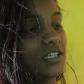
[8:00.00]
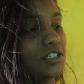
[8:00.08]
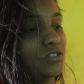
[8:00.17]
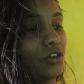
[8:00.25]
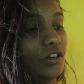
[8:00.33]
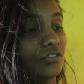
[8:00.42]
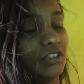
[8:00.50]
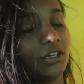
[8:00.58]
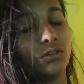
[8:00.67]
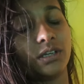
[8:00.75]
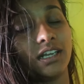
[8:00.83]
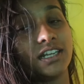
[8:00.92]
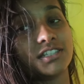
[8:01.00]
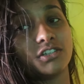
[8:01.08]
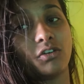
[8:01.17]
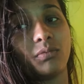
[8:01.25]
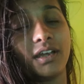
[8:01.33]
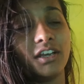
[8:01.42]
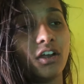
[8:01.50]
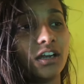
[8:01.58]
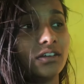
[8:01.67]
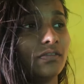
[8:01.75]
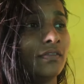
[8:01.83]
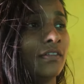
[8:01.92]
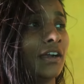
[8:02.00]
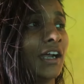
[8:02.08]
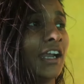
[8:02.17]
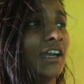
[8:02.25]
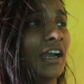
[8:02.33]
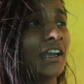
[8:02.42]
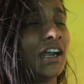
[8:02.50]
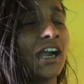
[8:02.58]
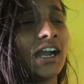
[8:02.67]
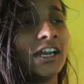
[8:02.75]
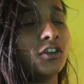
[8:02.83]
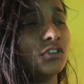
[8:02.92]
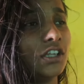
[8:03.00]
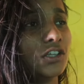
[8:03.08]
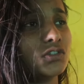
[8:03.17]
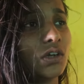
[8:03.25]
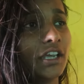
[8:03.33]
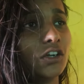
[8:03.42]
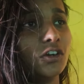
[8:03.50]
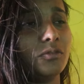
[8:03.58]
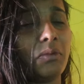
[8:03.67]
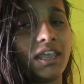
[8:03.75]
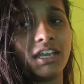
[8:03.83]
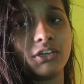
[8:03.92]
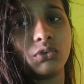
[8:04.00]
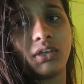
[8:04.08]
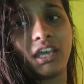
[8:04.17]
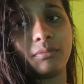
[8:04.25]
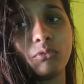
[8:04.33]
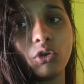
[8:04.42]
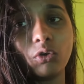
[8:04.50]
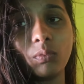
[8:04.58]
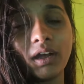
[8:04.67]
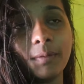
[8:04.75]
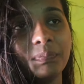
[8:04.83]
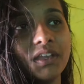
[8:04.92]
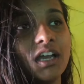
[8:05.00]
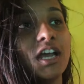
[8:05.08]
I just thought okay okay let's know why not I, I can't I don't think so I could make it to Cape Goa